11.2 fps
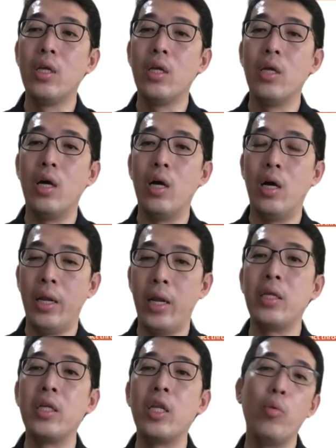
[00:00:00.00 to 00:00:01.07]
And I
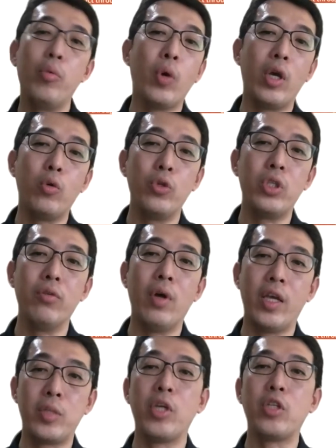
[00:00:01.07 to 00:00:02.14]
think that will be quite crucial,
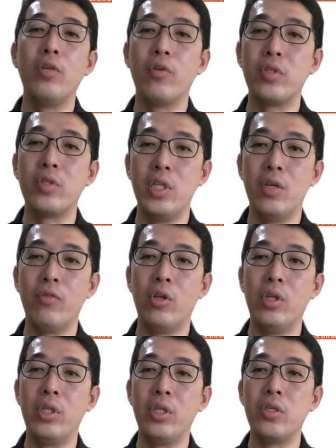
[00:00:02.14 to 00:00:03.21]
especially for senior
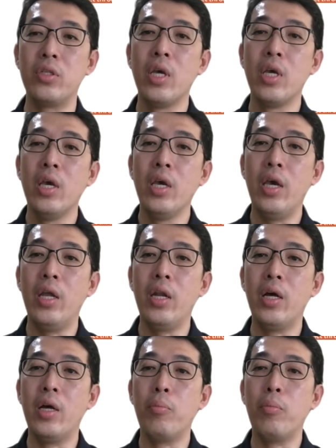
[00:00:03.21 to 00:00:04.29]
volunteers.
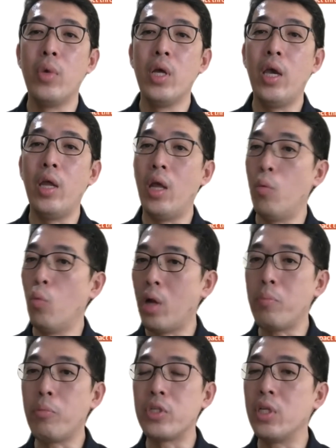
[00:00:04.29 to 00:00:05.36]
And one
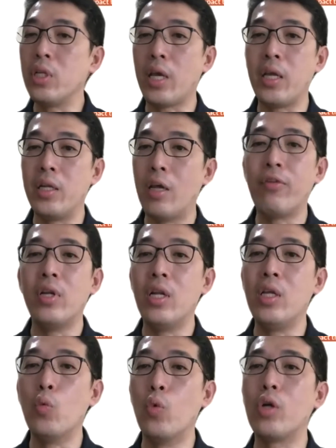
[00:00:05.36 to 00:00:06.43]
person that can
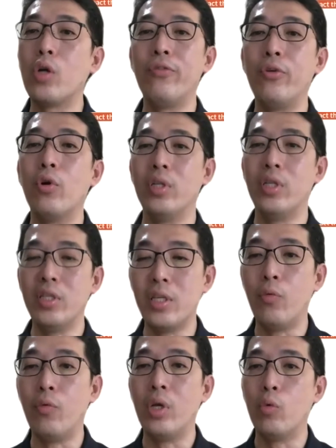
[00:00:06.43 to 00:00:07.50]
definitely work with you on this
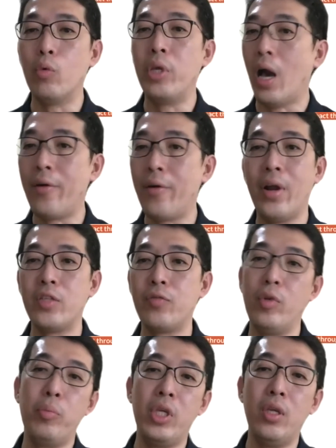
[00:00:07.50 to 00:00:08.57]
area will be
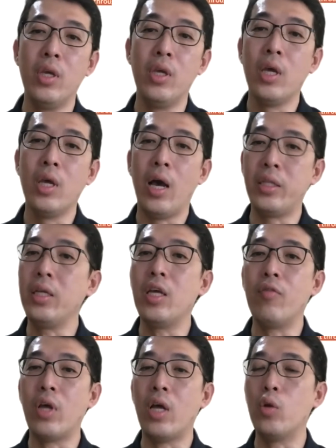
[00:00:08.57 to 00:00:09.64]
RSVP. I think they
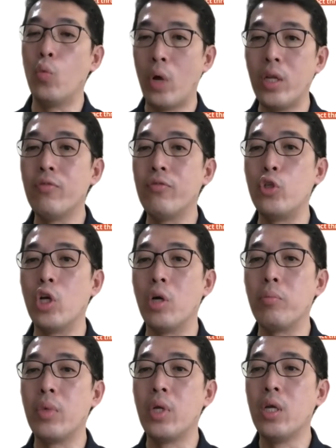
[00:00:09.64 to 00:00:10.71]
have done a wonderful job
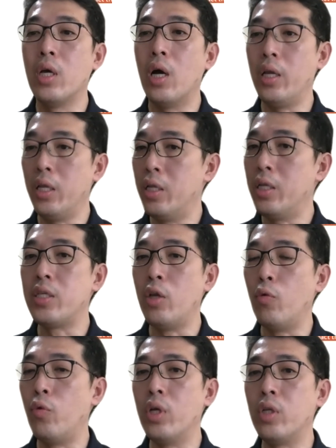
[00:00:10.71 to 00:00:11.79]
in this
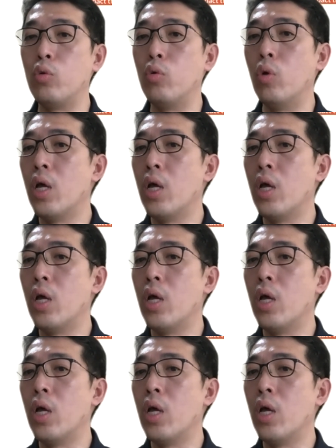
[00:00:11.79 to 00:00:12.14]
area to